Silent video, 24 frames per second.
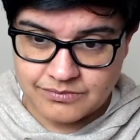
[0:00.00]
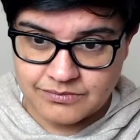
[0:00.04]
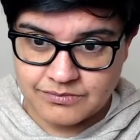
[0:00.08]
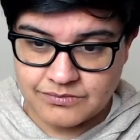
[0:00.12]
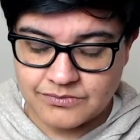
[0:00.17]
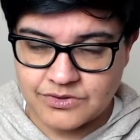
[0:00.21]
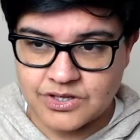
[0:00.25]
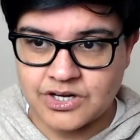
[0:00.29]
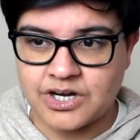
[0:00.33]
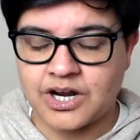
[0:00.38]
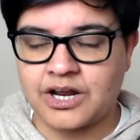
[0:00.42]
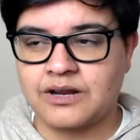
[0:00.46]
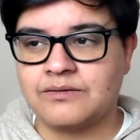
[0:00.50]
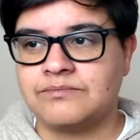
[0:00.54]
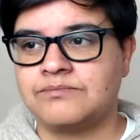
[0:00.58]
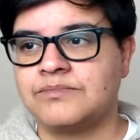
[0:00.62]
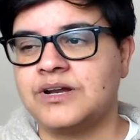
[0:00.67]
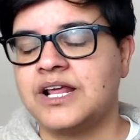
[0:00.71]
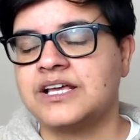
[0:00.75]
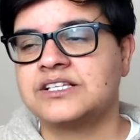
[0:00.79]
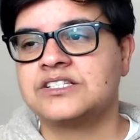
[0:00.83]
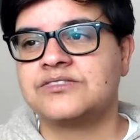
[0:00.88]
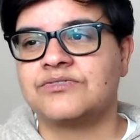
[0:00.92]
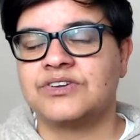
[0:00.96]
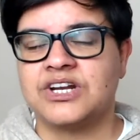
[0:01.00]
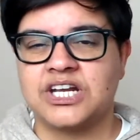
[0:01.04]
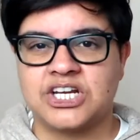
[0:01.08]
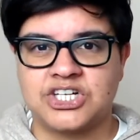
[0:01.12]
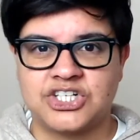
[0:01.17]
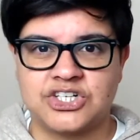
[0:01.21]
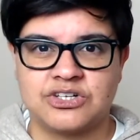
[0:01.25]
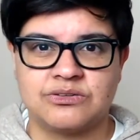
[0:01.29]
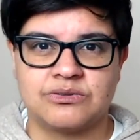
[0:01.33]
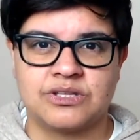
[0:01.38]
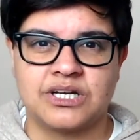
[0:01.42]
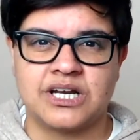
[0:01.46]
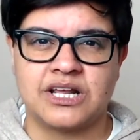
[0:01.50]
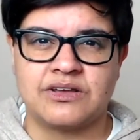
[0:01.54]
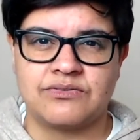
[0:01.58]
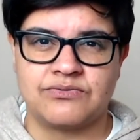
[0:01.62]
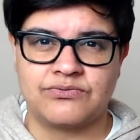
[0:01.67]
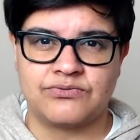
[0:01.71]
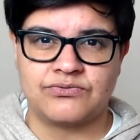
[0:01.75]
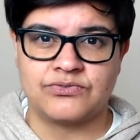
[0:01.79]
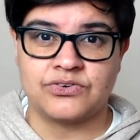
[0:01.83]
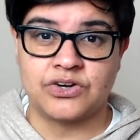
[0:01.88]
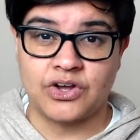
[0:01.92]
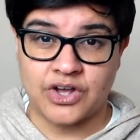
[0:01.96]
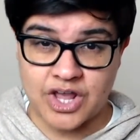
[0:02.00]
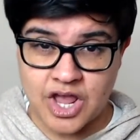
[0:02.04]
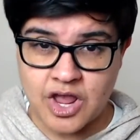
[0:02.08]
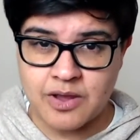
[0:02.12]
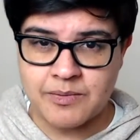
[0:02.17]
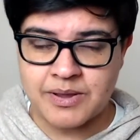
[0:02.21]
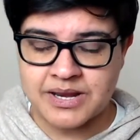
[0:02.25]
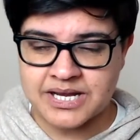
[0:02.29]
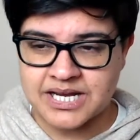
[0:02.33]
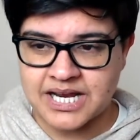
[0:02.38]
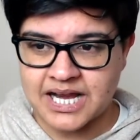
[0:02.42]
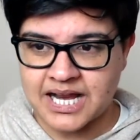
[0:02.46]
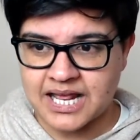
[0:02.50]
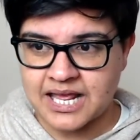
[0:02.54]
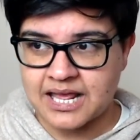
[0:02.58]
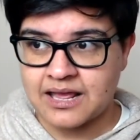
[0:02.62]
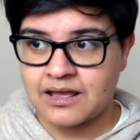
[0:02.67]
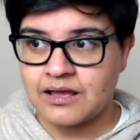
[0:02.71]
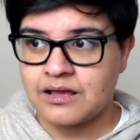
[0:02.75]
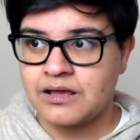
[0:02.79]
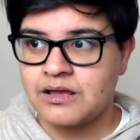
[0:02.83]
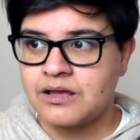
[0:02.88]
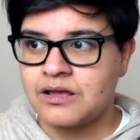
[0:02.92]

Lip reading: you know, less of an issue than if Naomi did it.